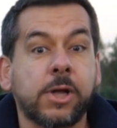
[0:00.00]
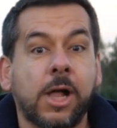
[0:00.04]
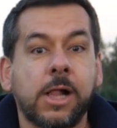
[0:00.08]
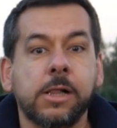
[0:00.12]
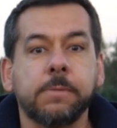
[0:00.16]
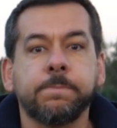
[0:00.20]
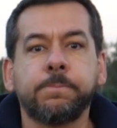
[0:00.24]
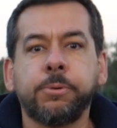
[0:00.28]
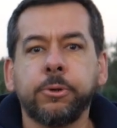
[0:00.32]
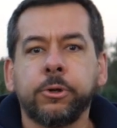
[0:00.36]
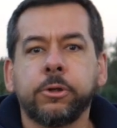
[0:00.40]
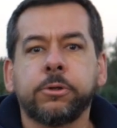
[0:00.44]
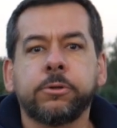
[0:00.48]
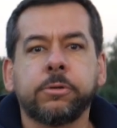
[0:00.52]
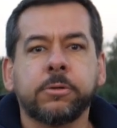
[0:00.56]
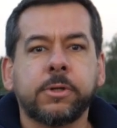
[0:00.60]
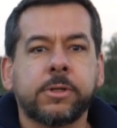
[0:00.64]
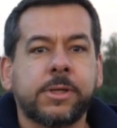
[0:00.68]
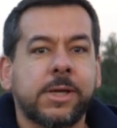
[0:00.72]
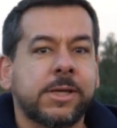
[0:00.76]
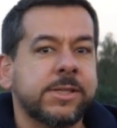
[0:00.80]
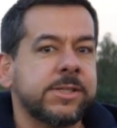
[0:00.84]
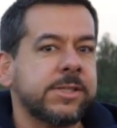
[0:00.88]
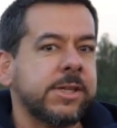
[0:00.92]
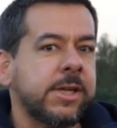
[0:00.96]
I'll put it to the
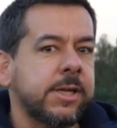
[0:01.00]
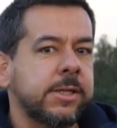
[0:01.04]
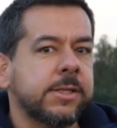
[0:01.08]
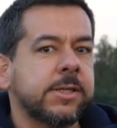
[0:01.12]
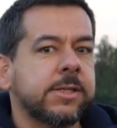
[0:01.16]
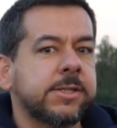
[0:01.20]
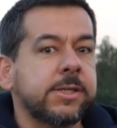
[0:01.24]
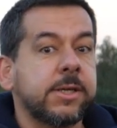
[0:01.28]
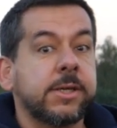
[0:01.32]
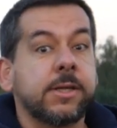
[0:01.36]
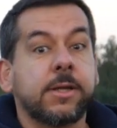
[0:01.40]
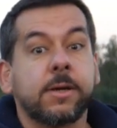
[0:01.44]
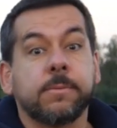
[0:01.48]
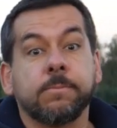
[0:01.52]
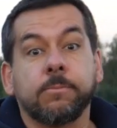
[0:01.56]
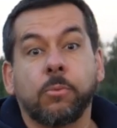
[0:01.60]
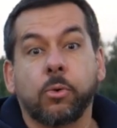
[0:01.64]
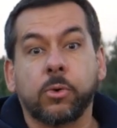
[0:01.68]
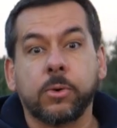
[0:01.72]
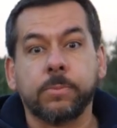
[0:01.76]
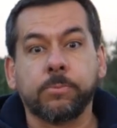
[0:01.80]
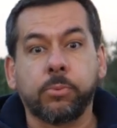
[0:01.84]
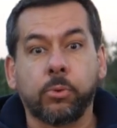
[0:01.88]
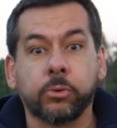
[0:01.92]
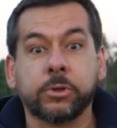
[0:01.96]
test in the city and,
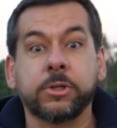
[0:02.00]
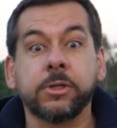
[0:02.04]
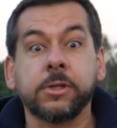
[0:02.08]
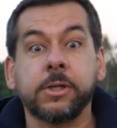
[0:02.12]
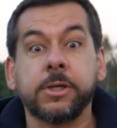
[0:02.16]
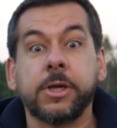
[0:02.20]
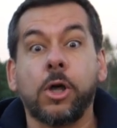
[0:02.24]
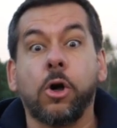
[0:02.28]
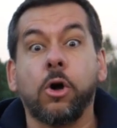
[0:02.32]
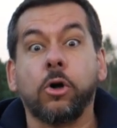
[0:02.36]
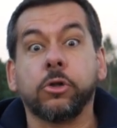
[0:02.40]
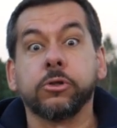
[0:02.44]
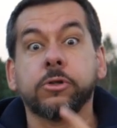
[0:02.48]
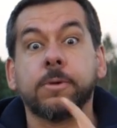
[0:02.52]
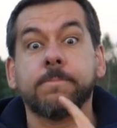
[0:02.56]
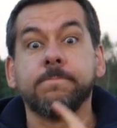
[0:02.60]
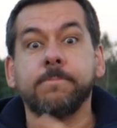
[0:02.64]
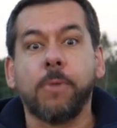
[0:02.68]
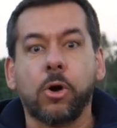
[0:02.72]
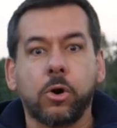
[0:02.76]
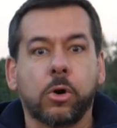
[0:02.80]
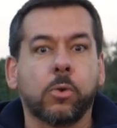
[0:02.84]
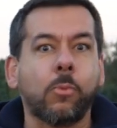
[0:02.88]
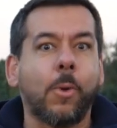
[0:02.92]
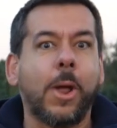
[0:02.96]
more importantly, on the
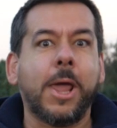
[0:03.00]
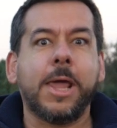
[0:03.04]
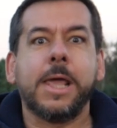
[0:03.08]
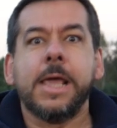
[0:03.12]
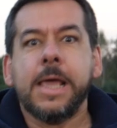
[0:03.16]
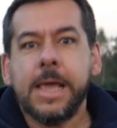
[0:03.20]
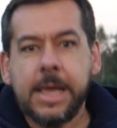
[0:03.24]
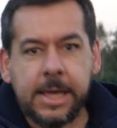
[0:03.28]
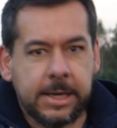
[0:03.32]
motorway.